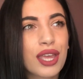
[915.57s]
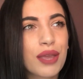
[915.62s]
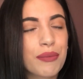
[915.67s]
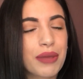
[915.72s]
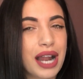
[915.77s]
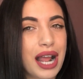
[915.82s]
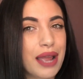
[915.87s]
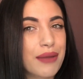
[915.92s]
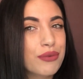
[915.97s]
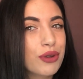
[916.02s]

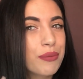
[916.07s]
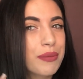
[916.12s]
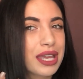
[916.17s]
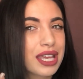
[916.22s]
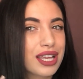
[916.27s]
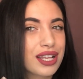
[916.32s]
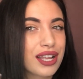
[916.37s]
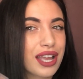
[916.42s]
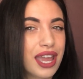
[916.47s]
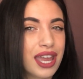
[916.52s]
But I'm not
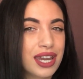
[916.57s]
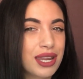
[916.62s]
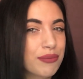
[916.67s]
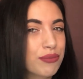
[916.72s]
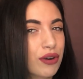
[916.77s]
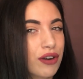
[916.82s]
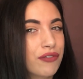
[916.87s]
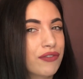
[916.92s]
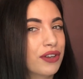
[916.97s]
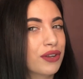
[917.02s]
making any
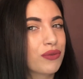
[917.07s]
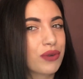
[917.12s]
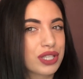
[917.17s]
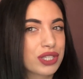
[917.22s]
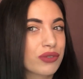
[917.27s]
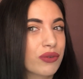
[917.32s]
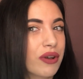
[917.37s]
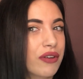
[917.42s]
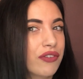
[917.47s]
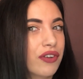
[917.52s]
profit
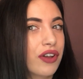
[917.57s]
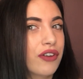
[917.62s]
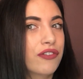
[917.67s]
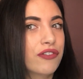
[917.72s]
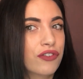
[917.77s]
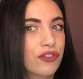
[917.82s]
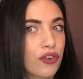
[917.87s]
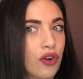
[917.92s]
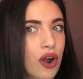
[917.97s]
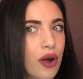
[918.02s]
whatsoever
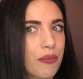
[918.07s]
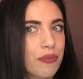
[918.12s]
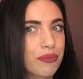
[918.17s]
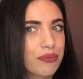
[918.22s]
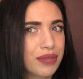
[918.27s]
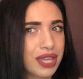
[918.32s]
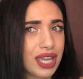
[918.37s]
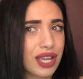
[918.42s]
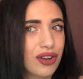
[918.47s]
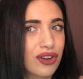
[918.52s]
from
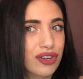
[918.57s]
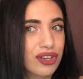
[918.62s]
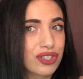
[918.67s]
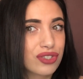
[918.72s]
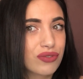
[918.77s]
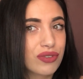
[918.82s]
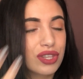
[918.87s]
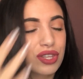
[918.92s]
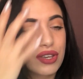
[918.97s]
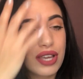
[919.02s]
being
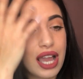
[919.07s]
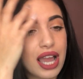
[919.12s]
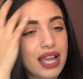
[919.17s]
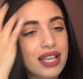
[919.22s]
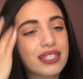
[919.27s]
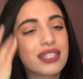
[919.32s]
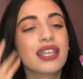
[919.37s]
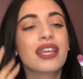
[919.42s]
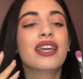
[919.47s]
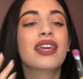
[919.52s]
honest with you guys.